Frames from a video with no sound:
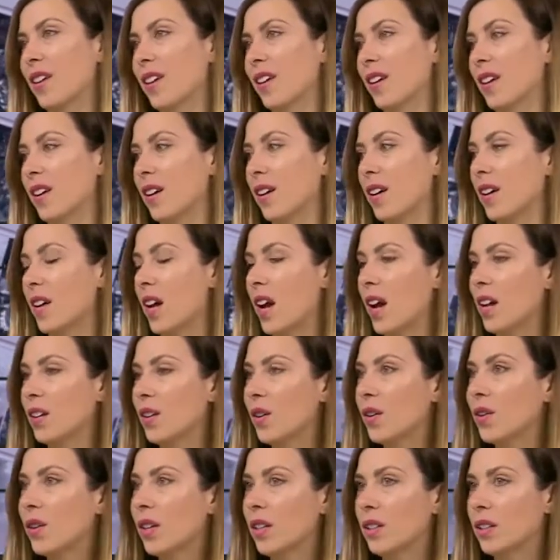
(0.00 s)
I
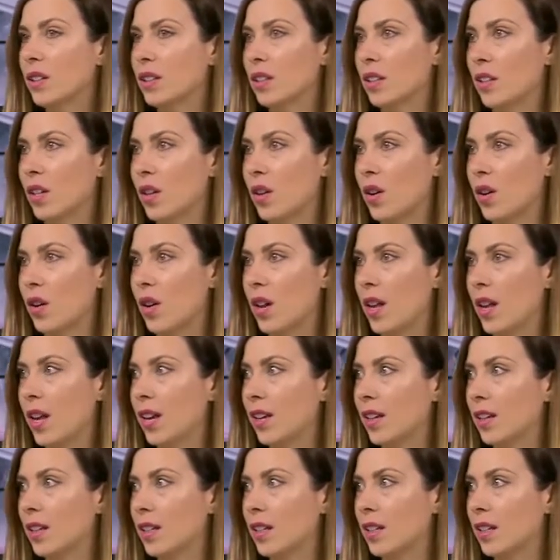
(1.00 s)
know that
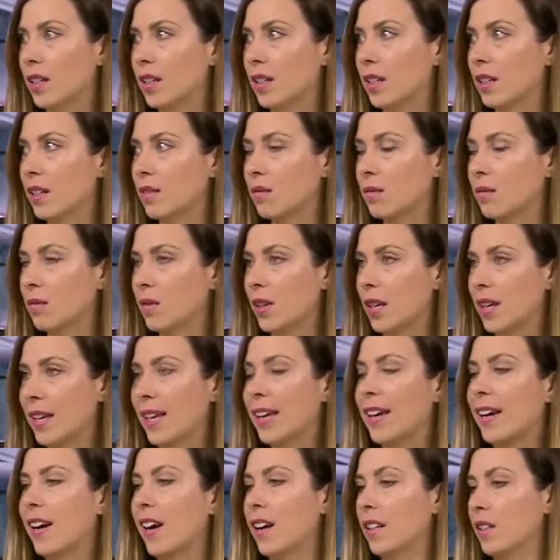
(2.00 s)
Oleg,
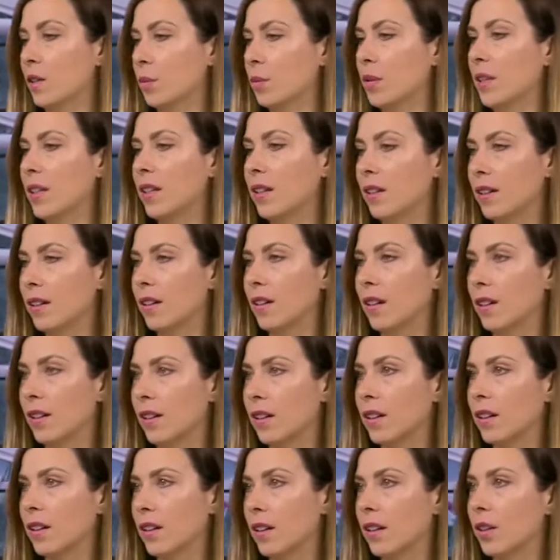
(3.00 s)
he can't be in
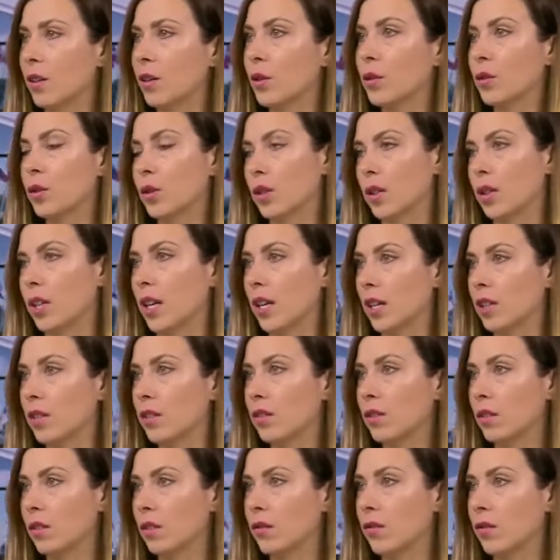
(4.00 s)
a good state
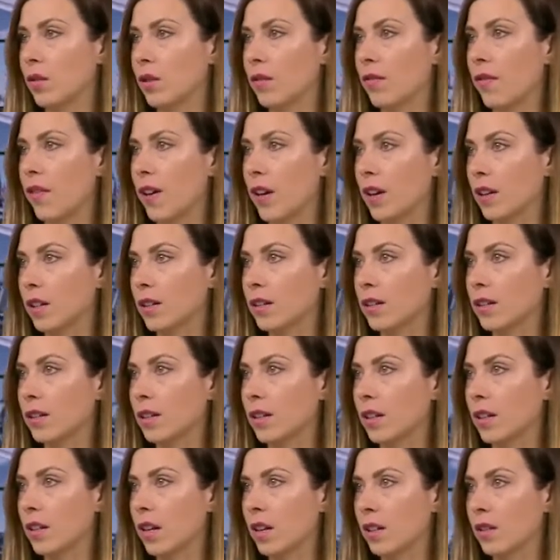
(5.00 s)
for a fact.
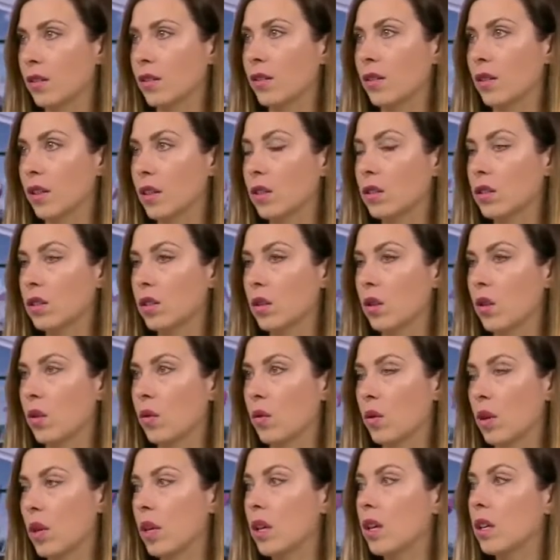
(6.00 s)
I don't think
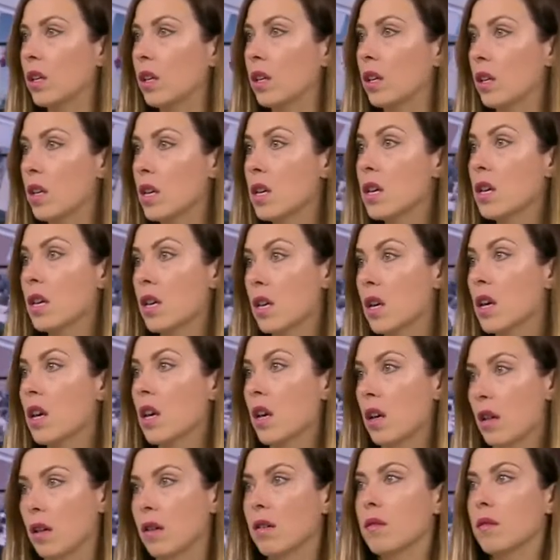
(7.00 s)
so. After
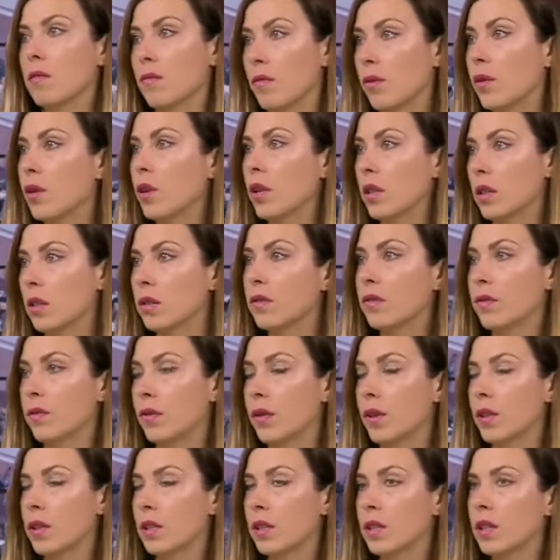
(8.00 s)
more than 45
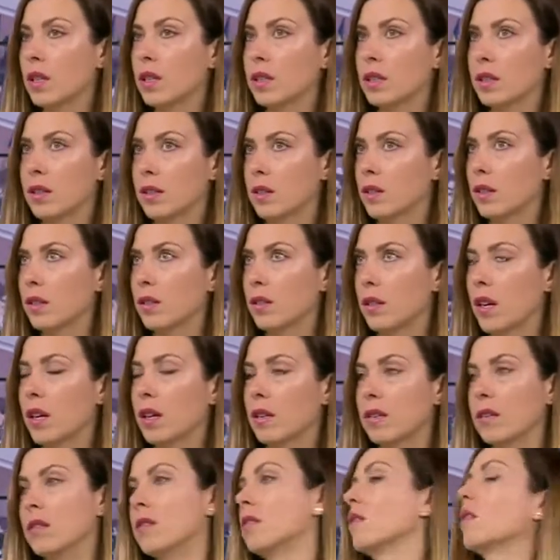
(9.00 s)
days of the hunger
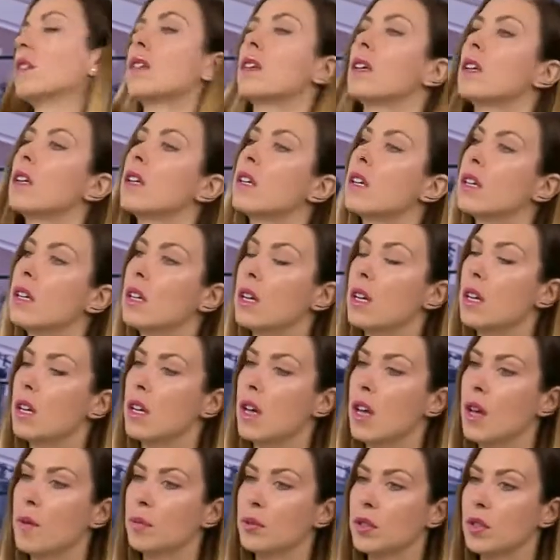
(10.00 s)
strike, yeah.
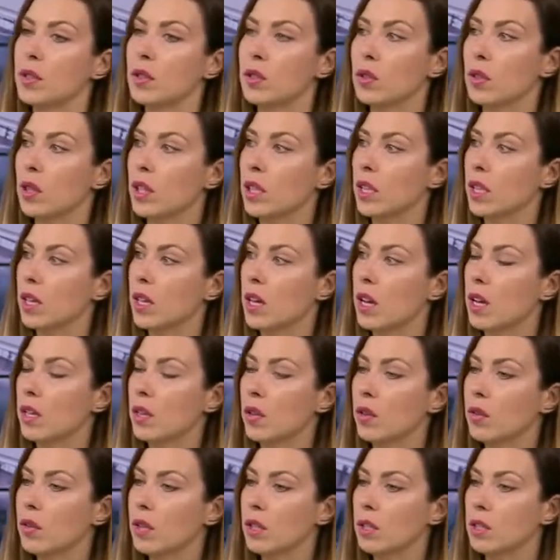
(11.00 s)
Absolutely. I
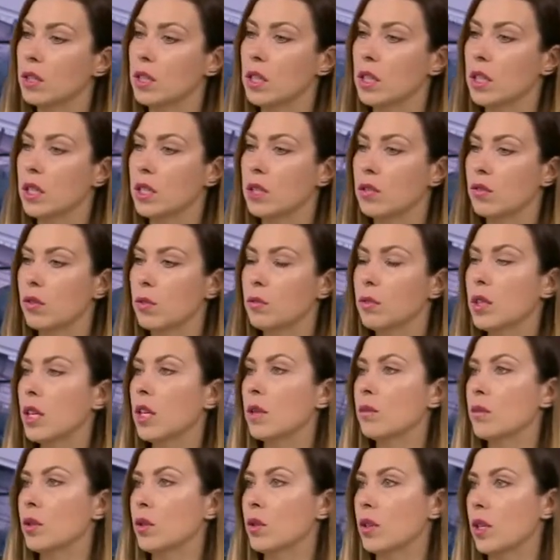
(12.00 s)
know that he's from
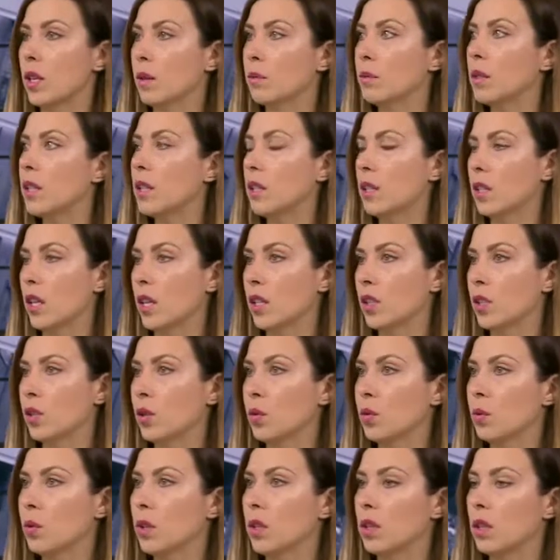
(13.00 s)
time to time in
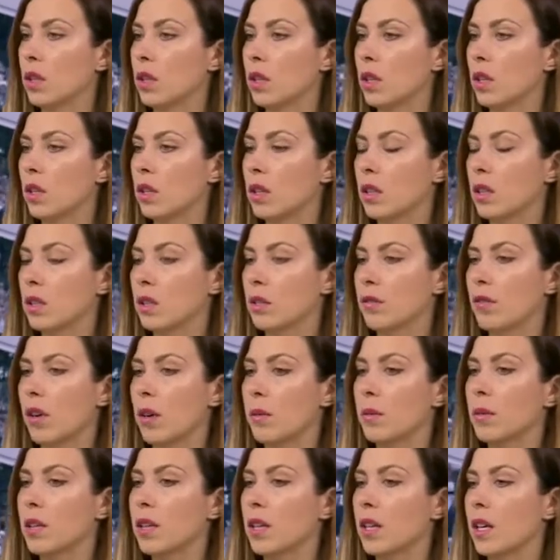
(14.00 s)
touch with his
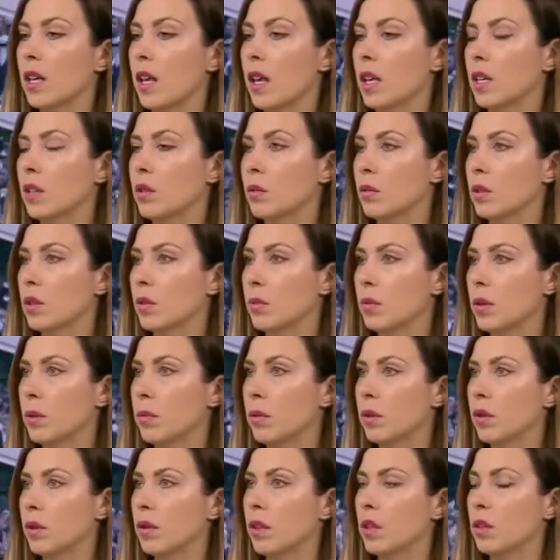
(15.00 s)
family and with
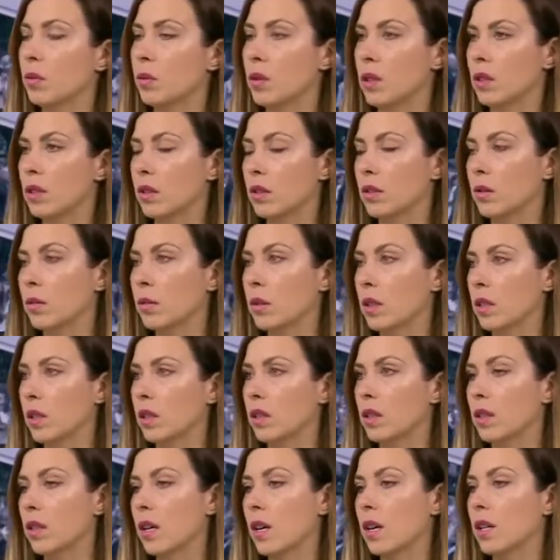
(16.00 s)
people and with
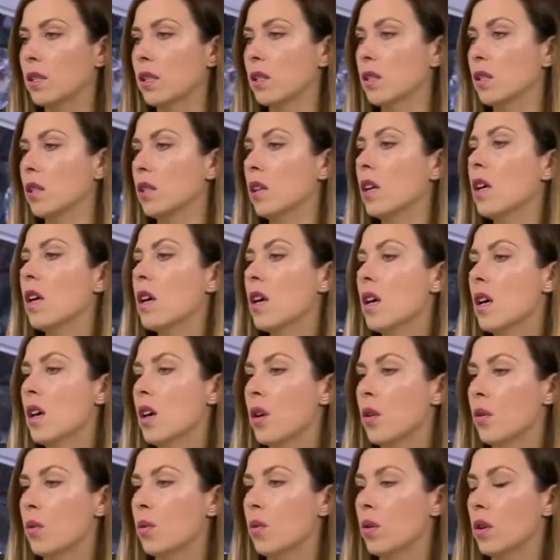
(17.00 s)
his cousin
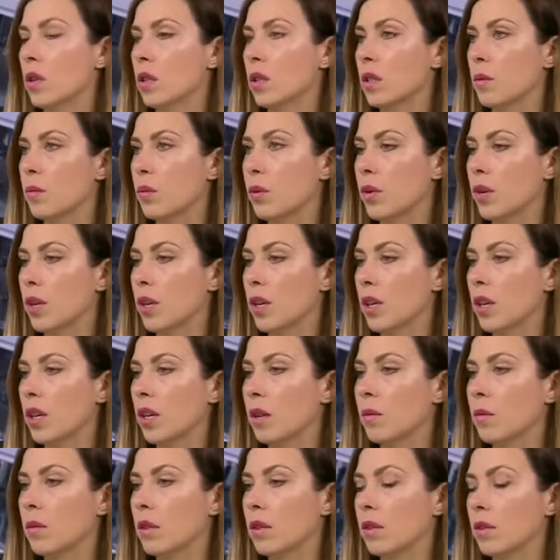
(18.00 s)
who are supporting
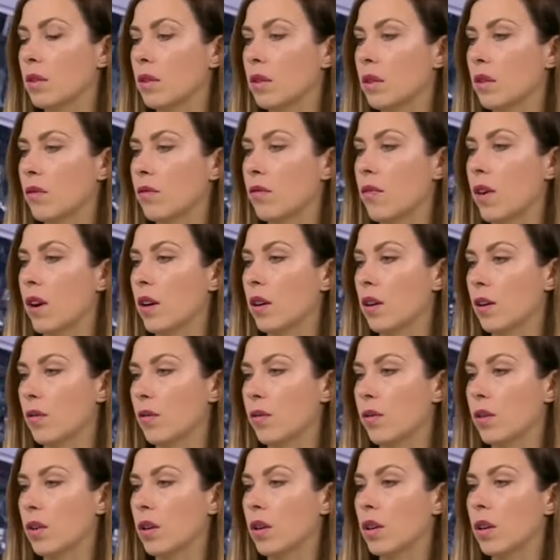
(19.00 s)
him and fighting
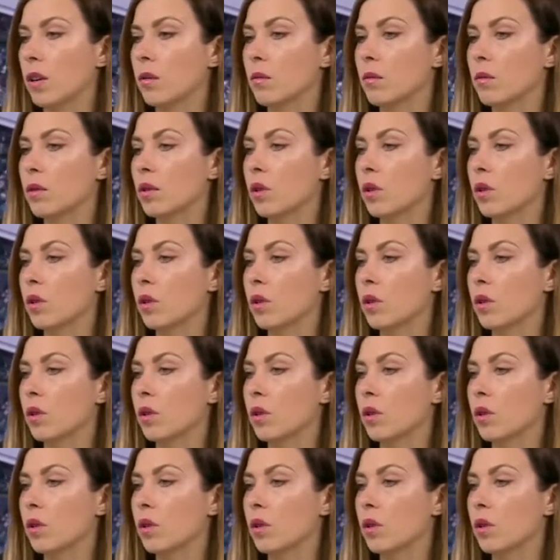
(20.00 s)
for him.